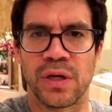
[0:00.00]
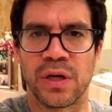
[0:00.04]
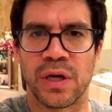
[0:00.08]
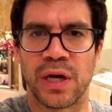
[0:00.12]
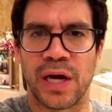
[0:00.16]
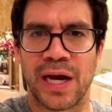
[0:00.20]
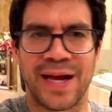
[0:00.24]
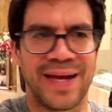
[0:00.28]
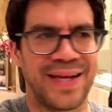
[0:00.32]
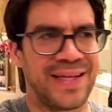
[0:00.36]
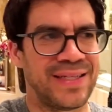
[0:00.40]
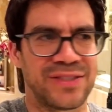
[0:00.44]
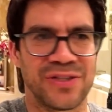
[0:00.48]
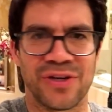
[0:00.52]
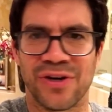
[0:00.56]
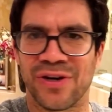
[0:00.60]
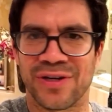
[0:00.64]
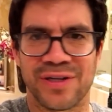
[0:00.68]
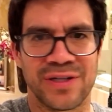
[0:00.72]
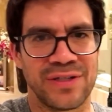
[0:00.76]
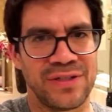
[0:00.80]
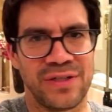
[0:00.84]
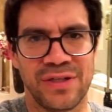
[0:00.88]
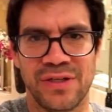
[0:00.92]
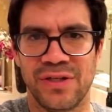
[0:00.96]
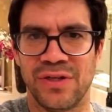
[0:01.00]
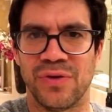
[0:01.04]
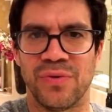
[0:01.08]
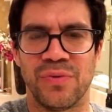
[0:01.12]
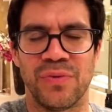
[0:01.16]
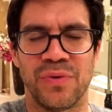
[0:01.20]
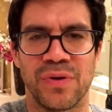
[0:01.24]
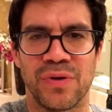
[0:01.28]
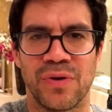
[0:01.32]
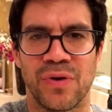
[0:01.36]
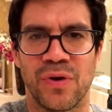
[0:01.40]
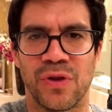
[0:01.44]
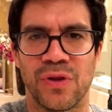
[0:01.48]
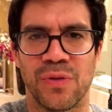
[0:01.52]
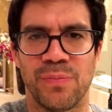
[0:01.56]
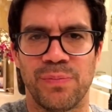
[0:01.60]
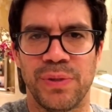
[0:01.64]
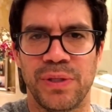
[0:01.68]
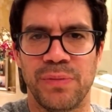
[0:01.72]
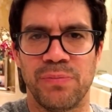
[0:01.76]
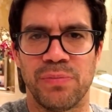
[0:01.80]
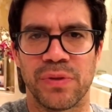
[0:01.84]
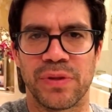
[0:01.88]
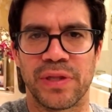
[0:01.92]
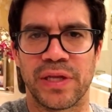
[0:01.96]
I ain't talking to you. All the
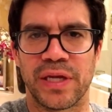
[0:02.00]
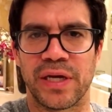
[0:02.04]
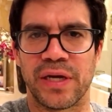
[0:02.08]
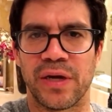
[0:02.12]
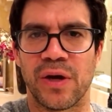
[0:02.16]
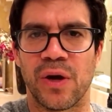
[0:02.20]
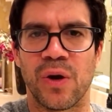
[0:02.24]
people that